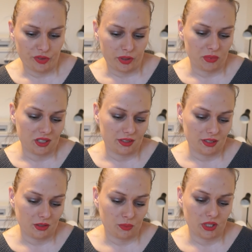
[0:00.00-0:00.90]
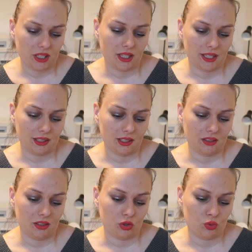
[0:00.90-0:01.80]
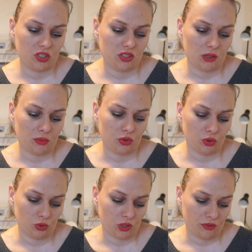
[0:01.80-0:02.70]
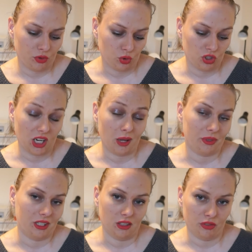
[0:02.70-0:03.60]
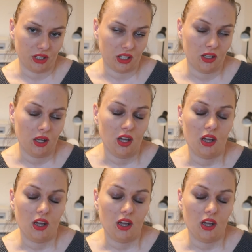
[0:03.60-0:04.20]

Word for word: That makes sense, but I like that there's a twist up so you don't have to sharpen anything.